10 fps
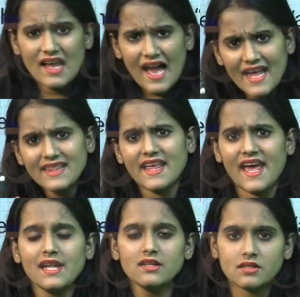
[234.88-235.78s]
And
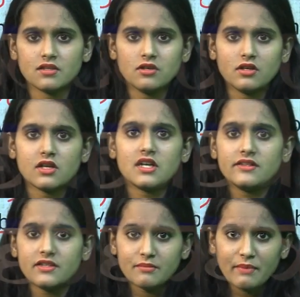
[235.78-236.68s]
then
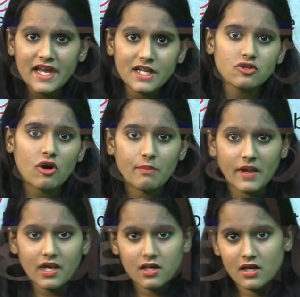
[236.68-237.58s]
the main
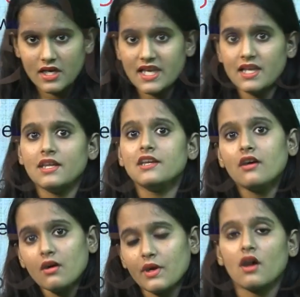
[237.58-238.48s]
topic
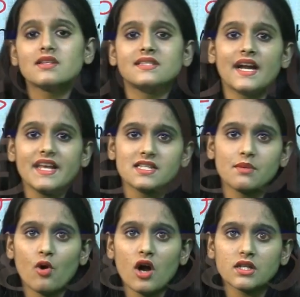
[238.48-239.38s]
here we got to study is
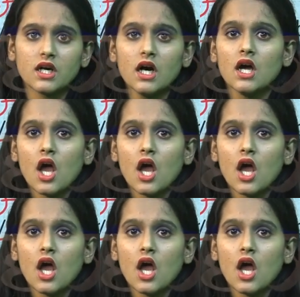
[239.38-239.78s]
about the